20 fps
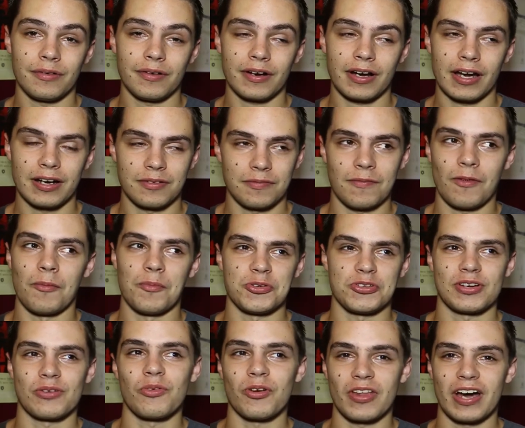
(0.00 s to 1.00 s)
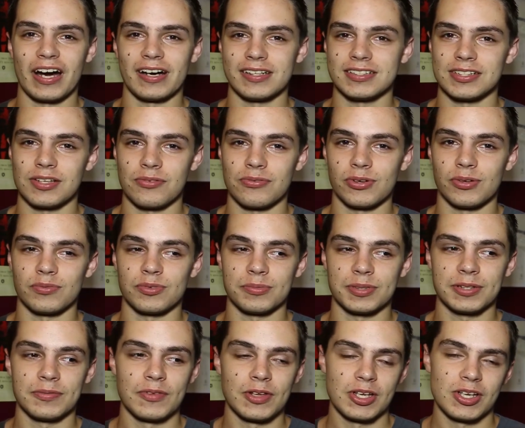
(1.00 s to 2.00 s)
kind of almost like one of the highlights of the film for
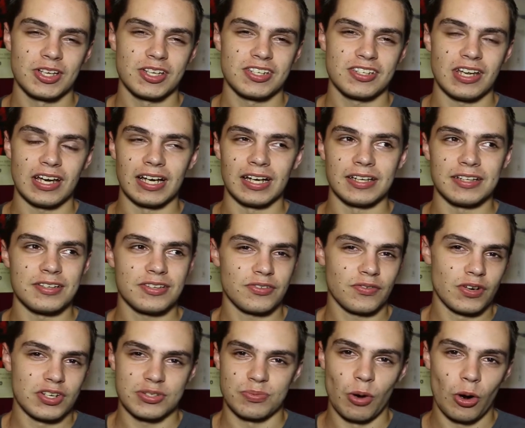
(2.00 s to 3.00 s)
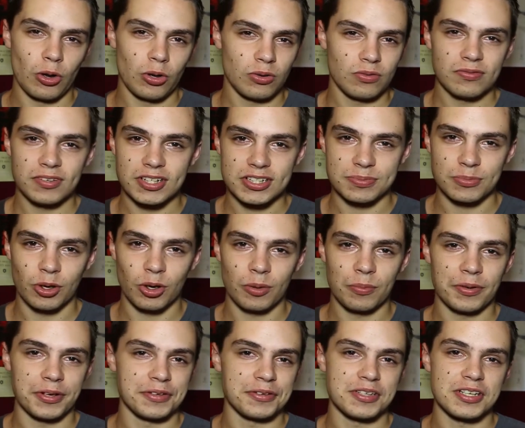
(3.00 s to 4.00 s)
me. It's very small,
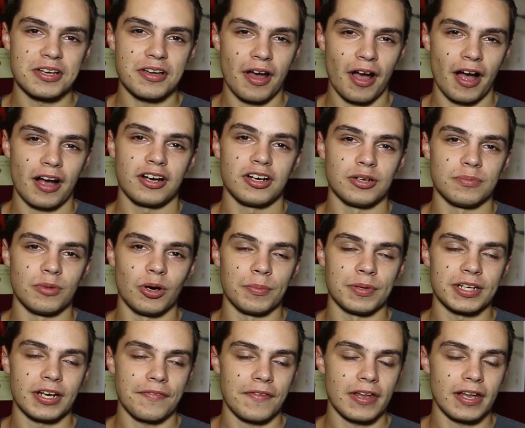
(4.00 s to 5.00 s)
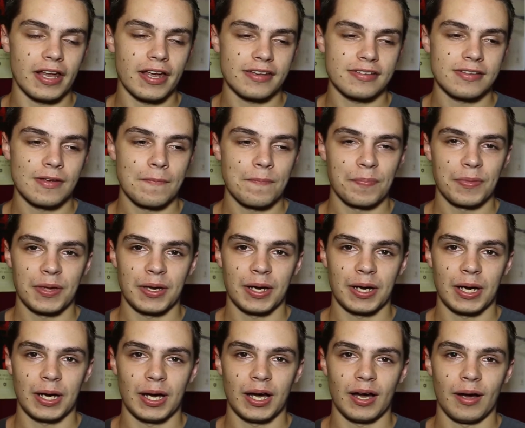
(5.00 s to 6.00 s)
but a good moment nonetheless.
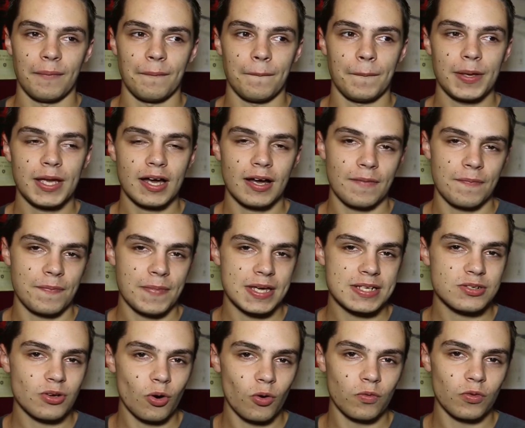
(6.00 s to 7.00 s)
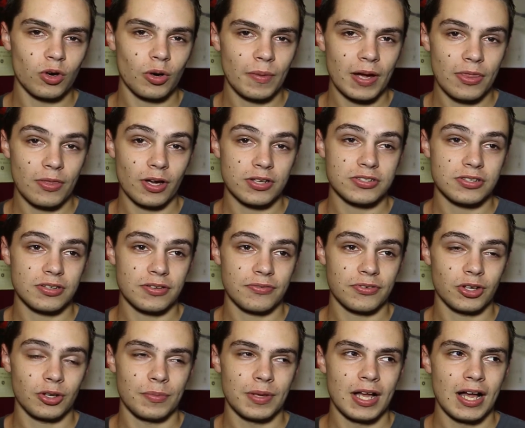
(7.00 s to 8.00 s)
But yeah, that's overall my thoughts on the
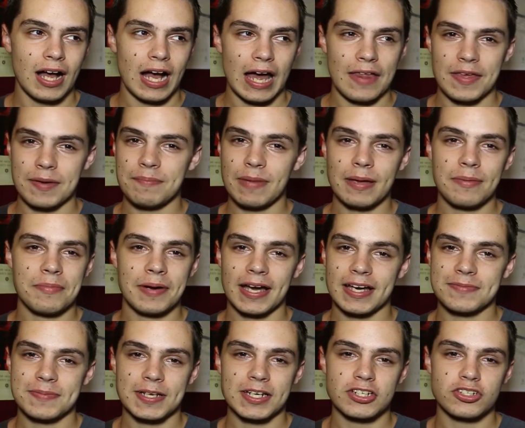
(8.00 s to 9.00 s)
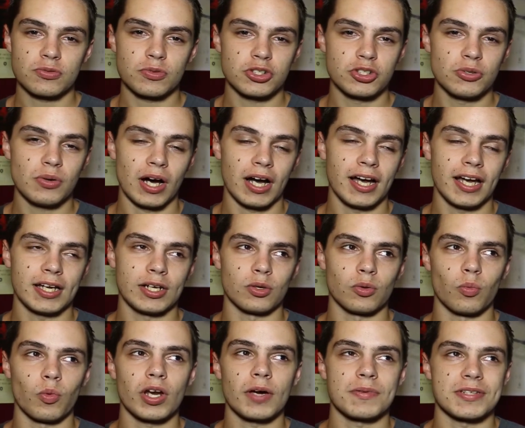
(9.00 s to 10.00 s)
film. I think maybe my expectations were too high, or
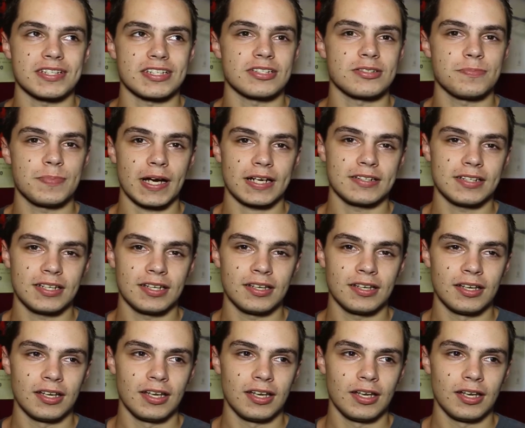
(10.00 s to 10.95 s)
what I was expecting